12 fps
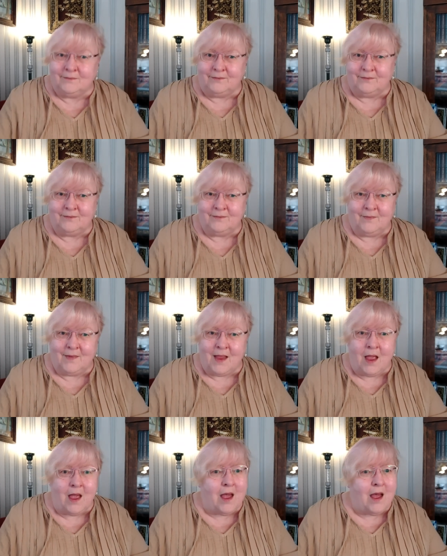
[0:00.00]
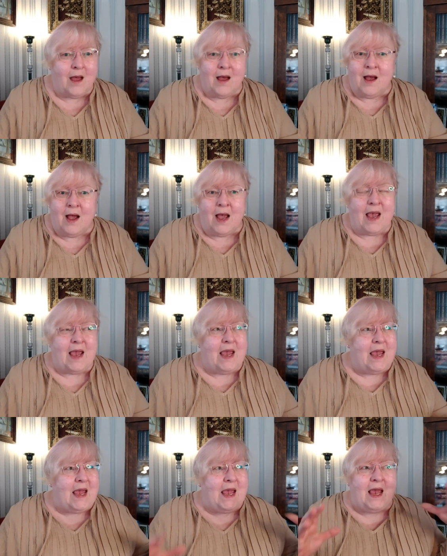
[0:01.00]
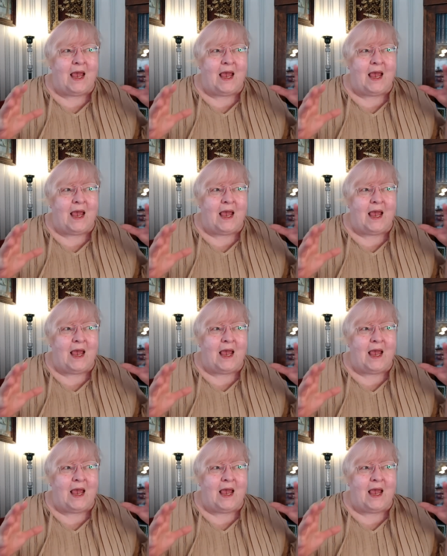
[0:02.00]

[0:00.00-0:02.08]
No one is speaking in this clip.